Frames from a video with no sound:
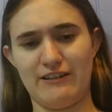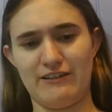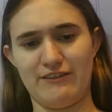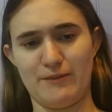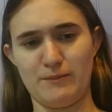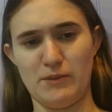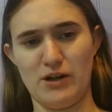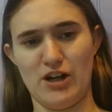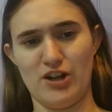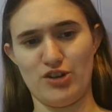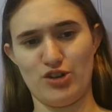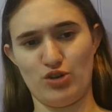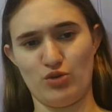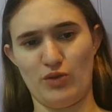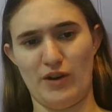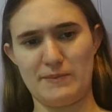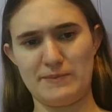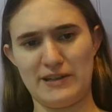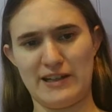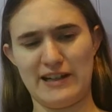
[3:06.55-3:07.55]
from other
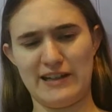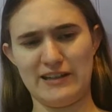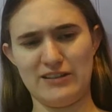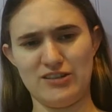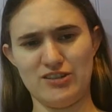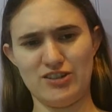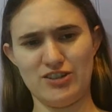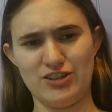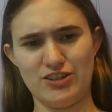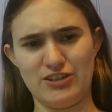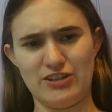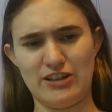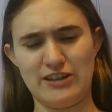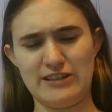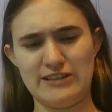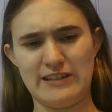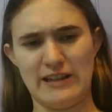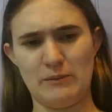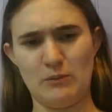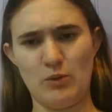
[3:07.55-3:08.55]
reptiles in
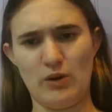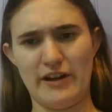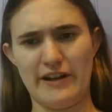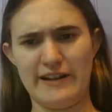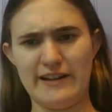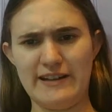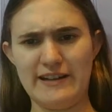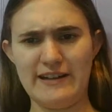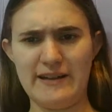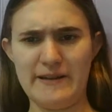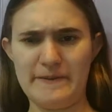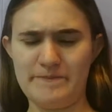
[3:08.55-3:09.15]
some way,